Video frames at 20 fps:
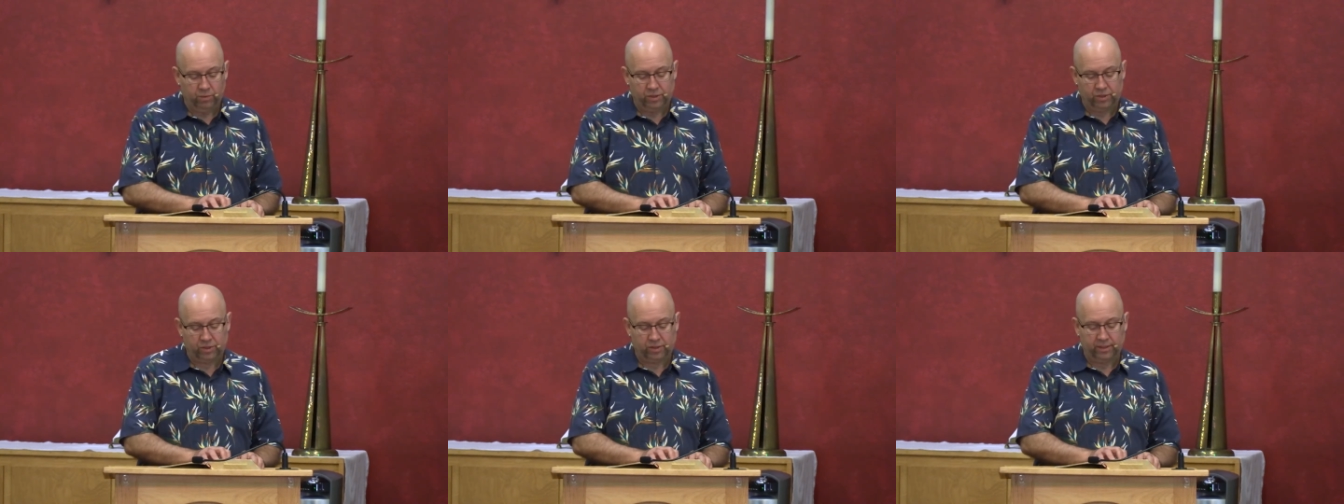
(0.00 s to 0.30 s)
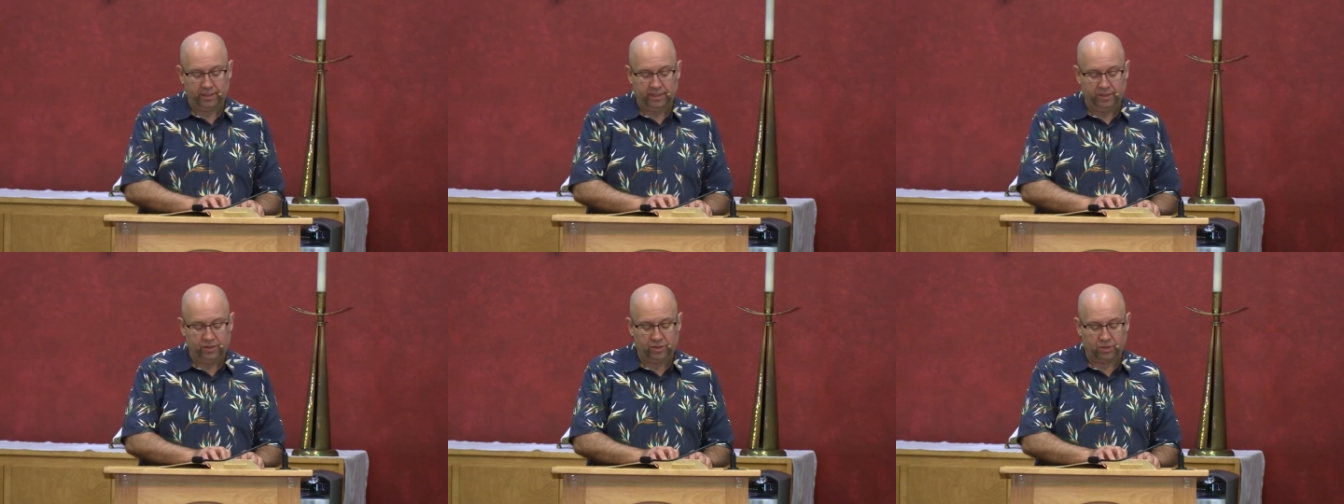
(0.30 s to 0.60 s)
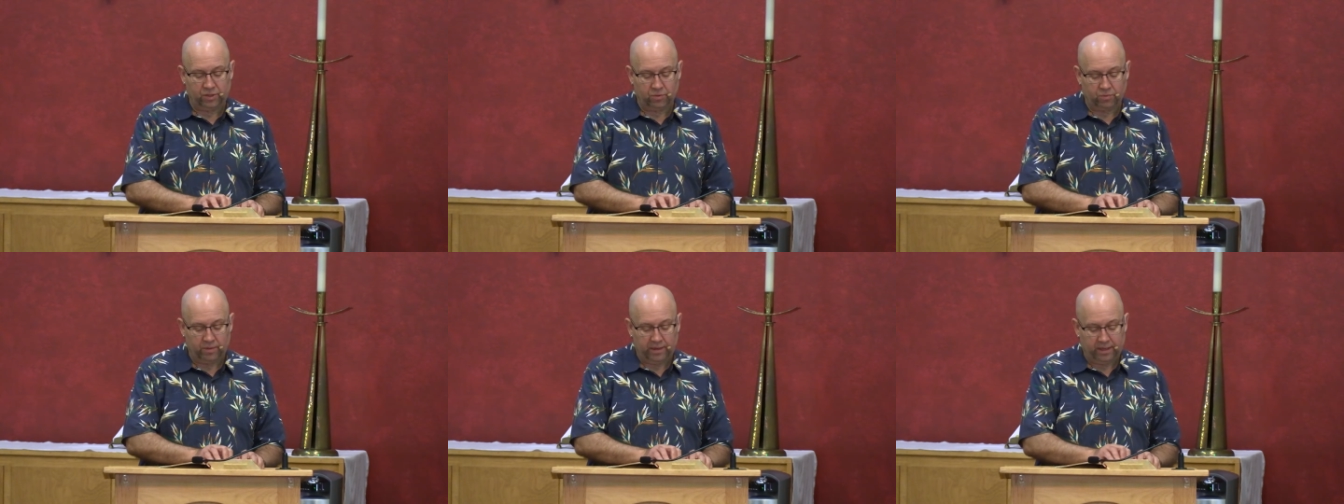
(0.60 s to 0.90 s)
which leads
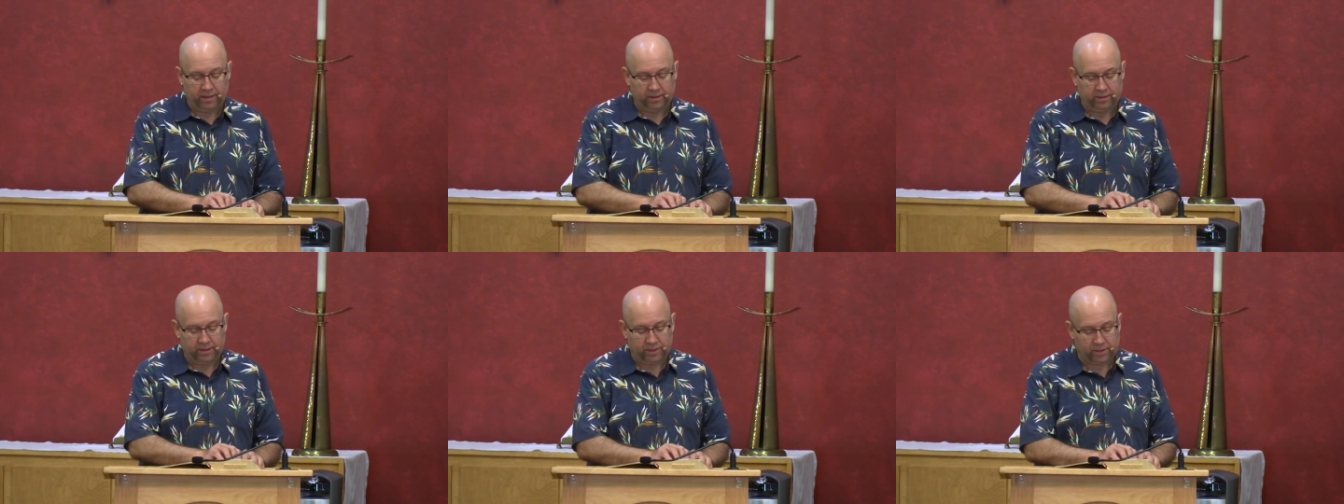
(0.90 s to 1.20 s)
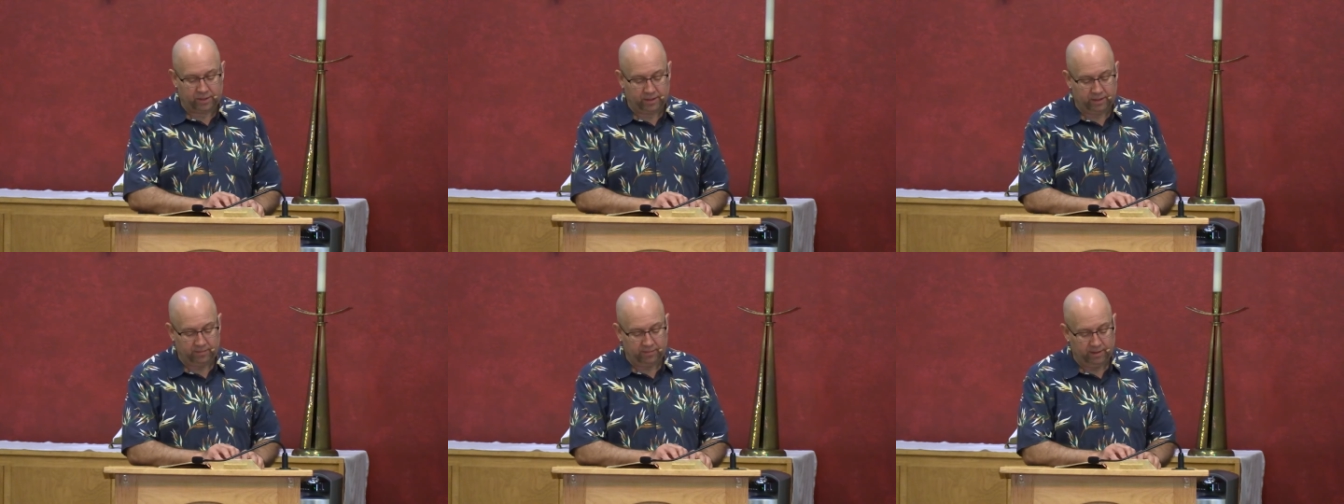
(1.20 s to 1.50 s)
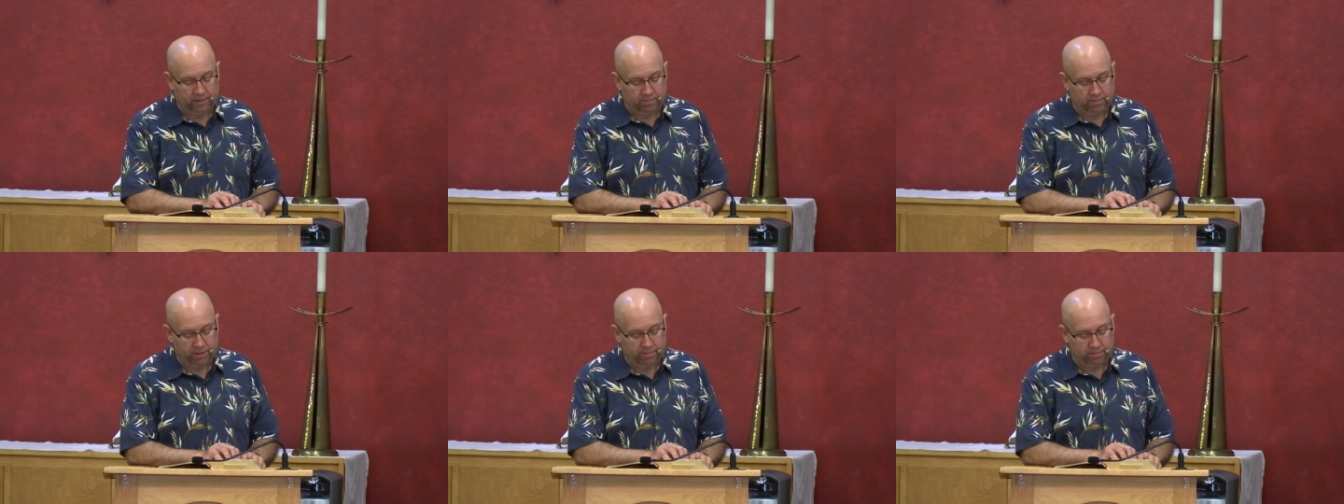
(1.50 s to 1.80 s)
to reckless
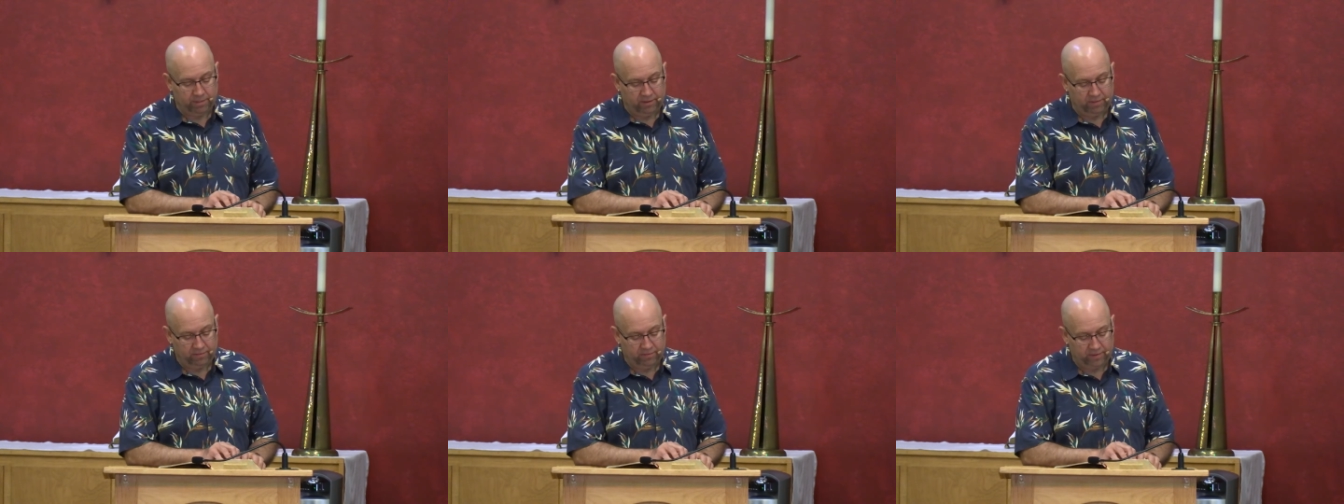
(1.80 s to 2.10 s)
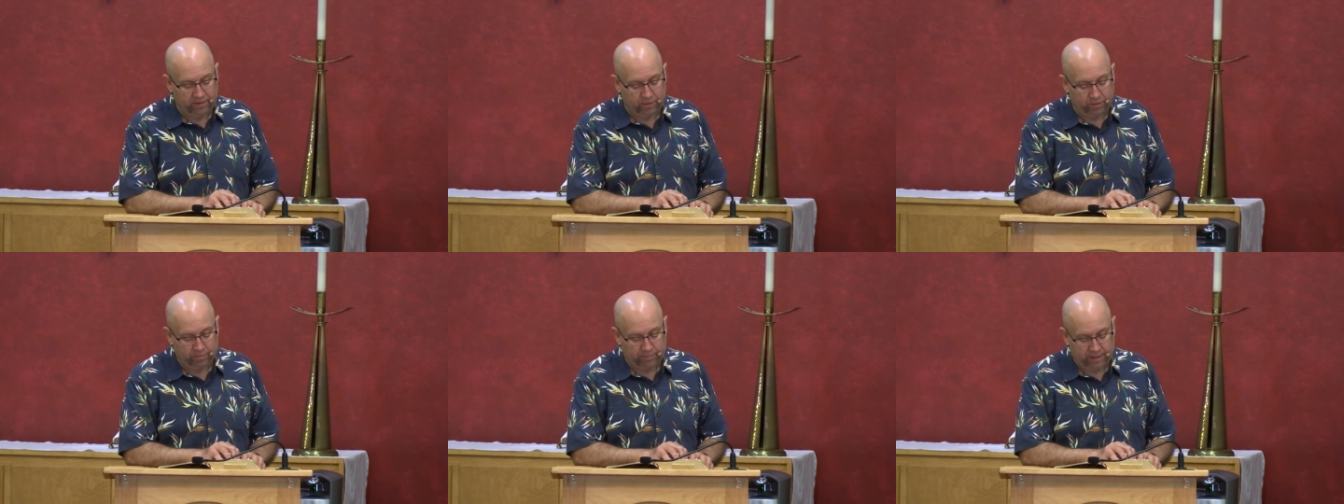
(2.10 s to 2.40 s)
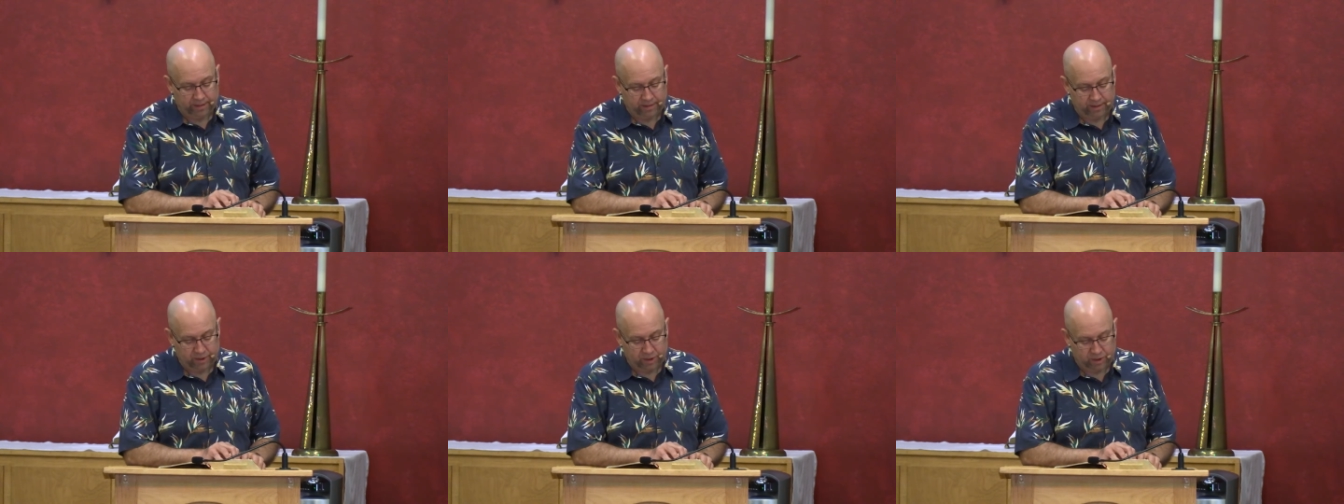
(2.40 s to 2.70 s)
living, but be filled
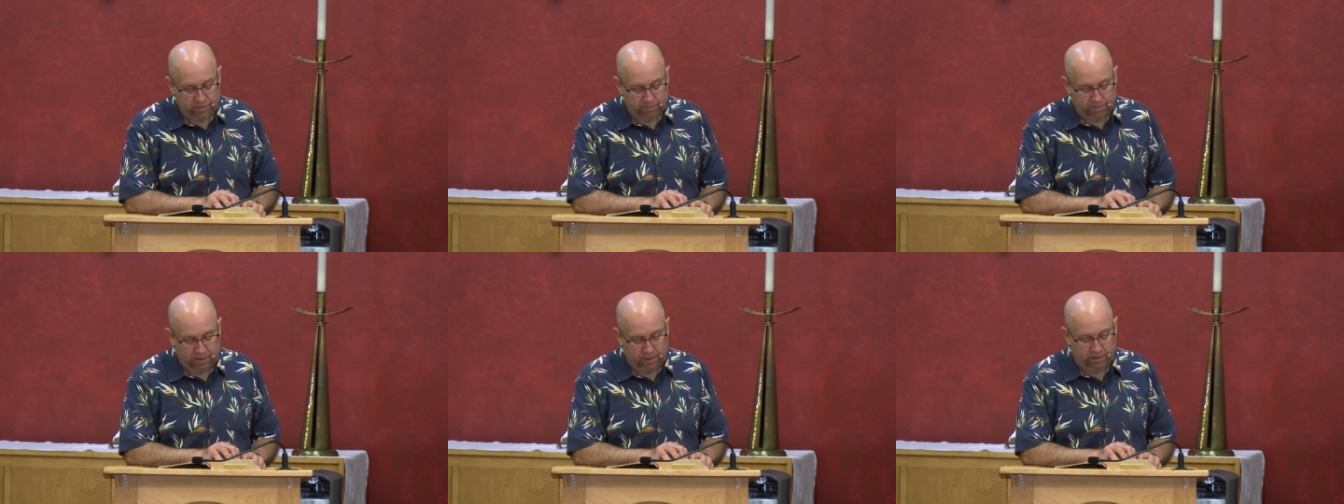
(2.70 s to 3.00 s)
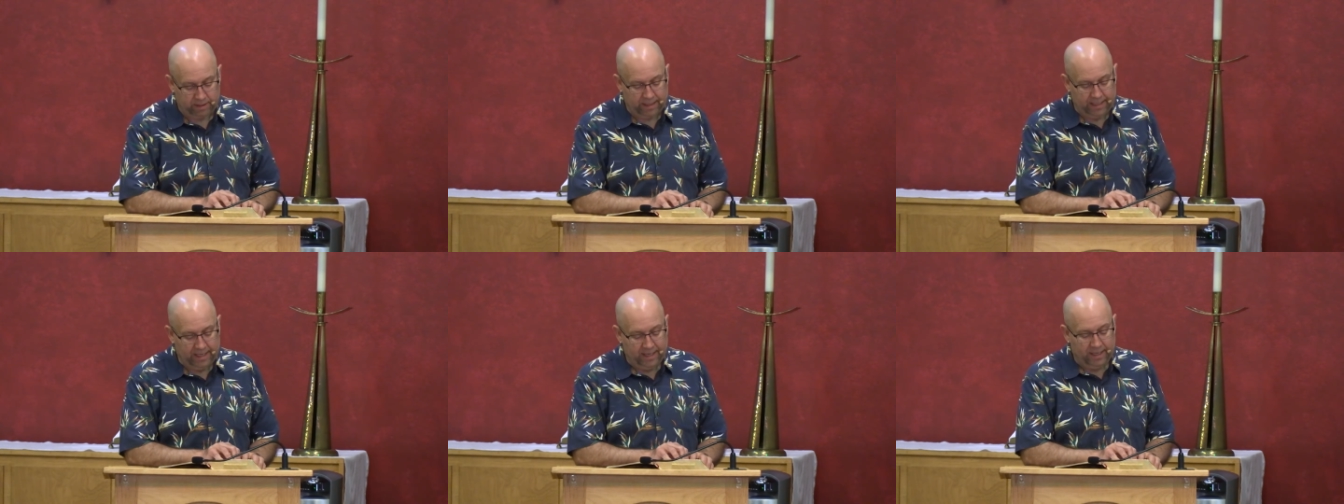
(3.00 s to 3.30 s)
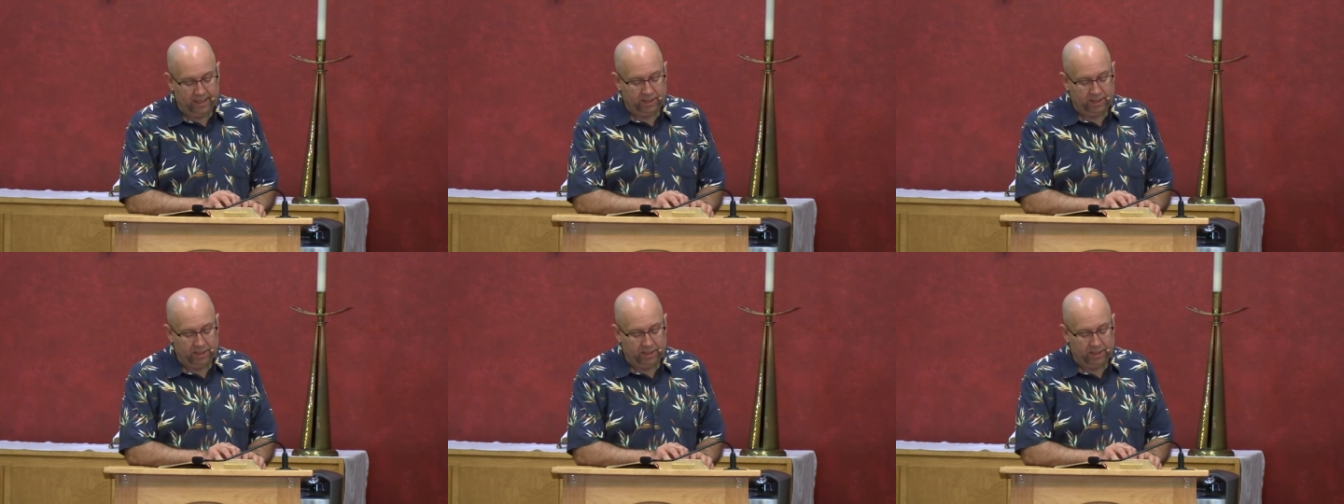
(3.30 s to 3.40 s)
by the Spirit,